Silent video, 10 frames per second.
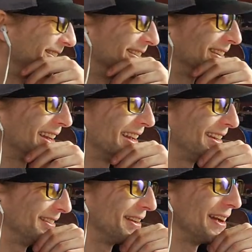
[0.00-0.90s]
okay,
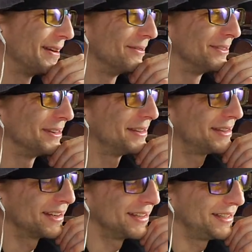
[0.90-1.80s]
yeah.
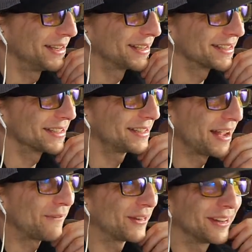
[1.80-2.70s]
Doug is
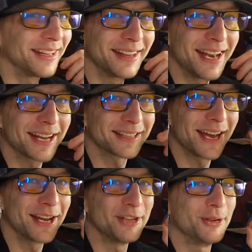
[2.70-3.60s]
definitely the next
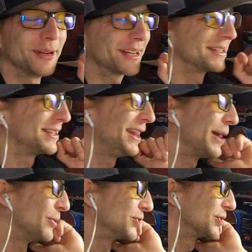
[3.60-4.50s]
kaiju. I can see that
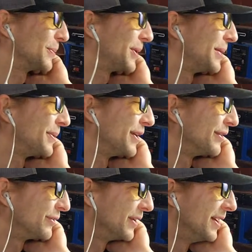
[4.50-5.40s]
one's gonna pop
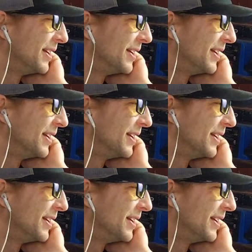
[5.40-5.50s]
off.